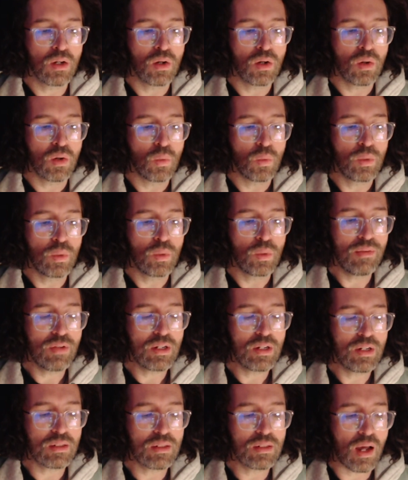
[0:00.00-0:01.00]
We live in
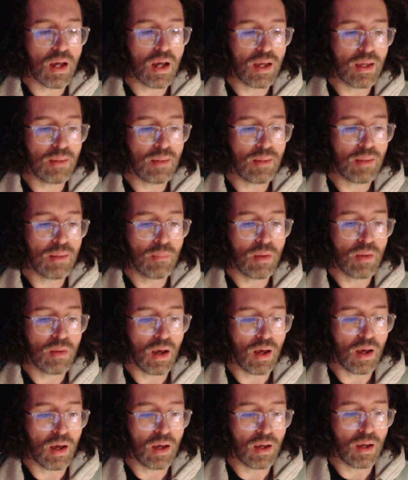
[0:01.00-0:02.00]
a time
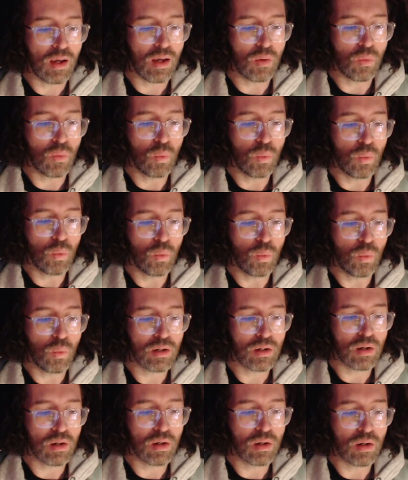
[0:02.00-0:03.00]
where